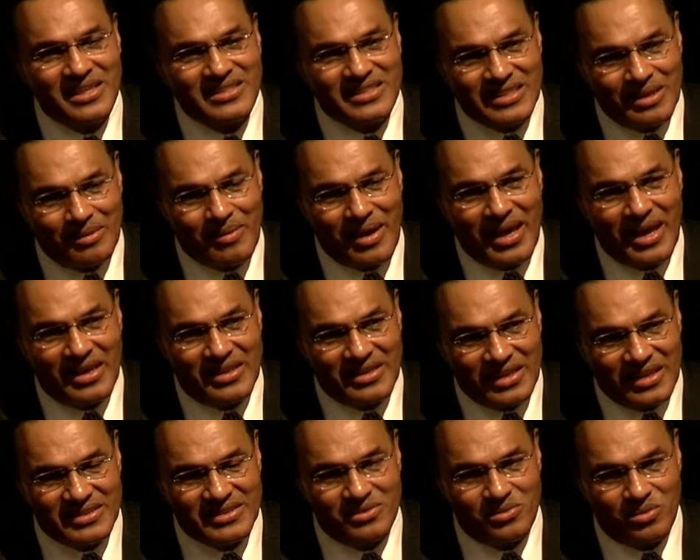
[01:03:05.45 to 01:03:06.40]
that somebody
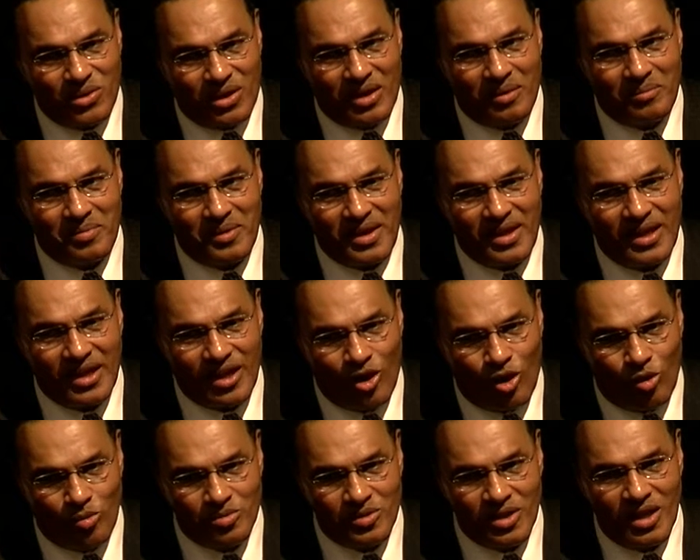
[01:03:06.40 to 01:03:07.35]
doesn't want to be
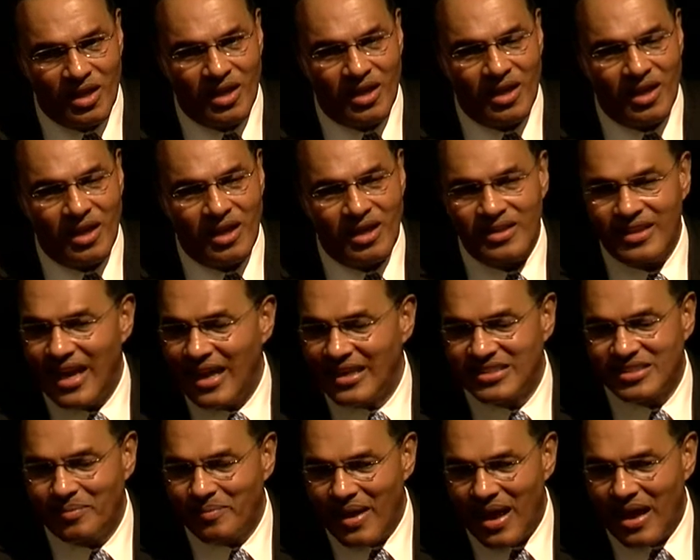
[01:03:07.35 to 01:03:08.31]
helped,
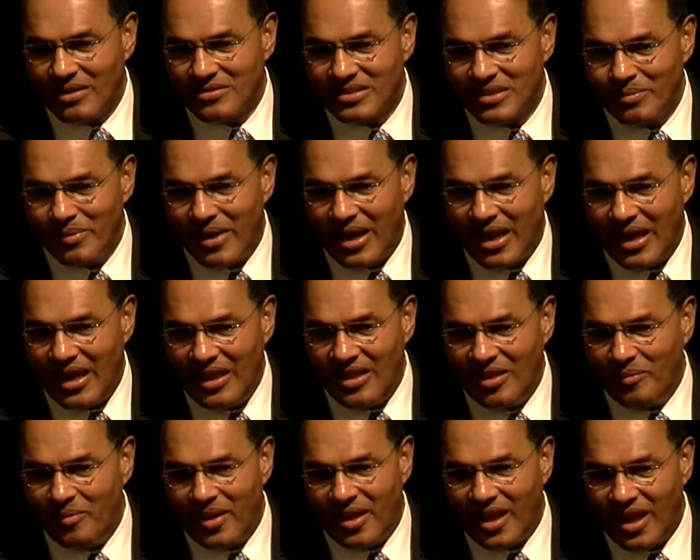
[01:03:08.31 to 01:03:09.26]
that's about somebody
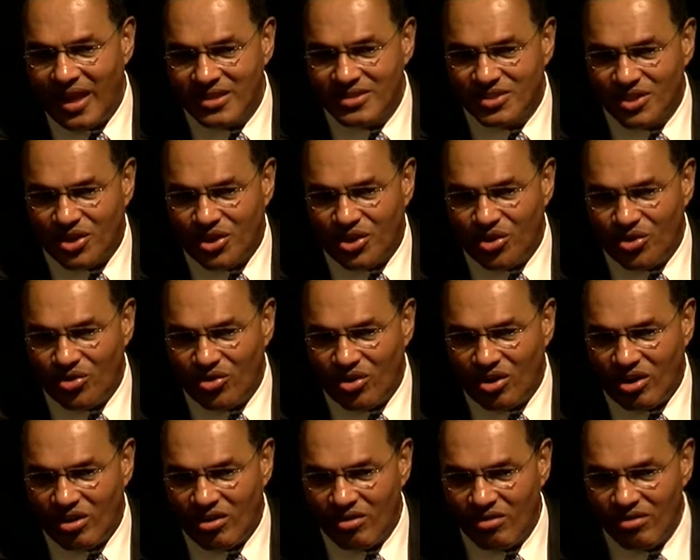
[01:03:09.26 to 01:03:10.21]
either being
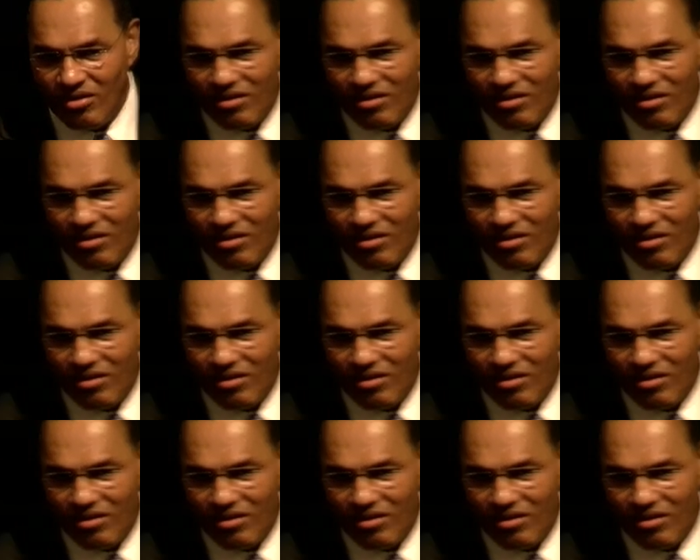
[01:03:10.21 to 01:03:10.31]
insecure